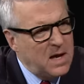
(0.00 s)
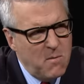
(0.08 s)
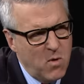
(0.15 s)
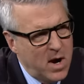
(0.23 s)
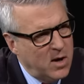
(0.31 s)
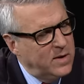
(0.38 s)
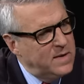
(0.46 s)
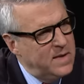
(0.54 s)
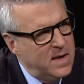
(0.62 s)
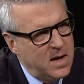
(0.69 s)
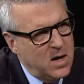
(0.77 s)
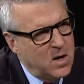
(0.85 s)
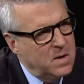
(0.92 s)
somewhere in
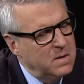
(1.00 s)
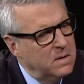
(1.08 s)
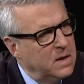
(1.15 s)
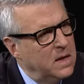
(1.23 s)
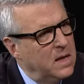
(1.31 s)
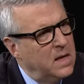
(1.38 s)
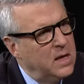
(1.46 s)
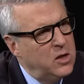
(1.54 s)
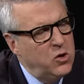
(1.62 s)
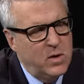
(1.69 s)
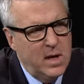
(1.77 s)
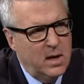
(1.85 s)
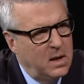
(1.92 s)
there,
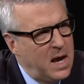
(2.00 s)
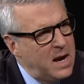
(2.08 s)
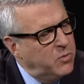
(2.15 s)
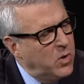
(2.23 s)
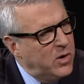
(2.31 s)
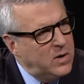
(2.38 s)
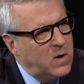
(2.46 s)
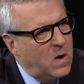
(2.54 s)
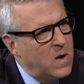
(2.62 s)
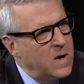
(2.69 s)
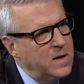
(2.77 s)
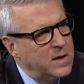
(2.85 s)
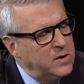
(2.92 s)
you get a library
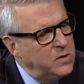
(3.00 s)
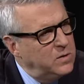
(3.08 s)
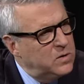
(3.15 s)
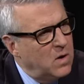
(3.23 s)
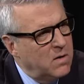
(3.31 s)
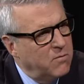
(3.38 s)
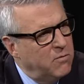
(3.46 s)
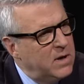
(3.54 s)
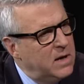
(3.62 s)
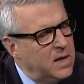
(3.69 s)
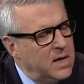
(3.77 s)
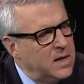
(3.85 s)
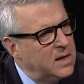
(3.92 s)
card and you start
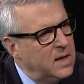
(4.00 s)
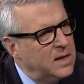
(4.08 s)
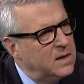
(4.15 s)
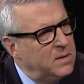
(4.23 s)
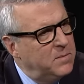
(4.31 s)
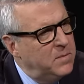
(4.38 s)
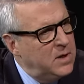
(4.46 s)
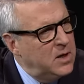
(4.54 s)
reading and, it,